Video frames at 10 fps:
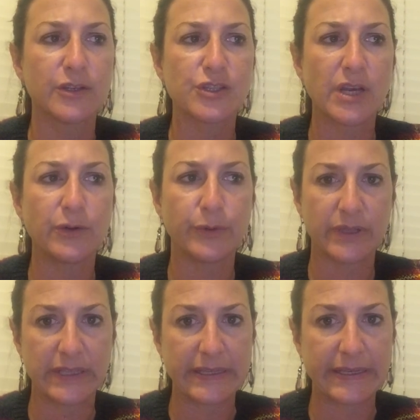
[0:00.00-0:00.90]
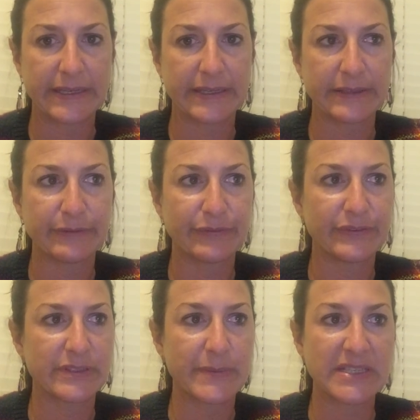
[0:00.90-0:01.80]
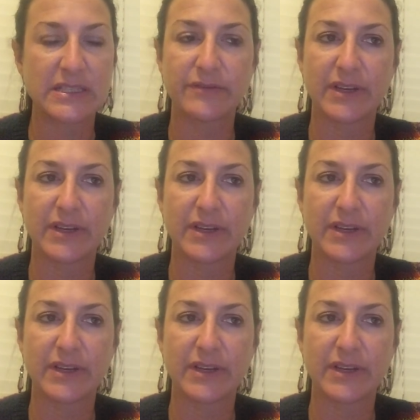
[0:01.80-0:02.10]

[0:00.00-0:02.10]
Generally, if domestic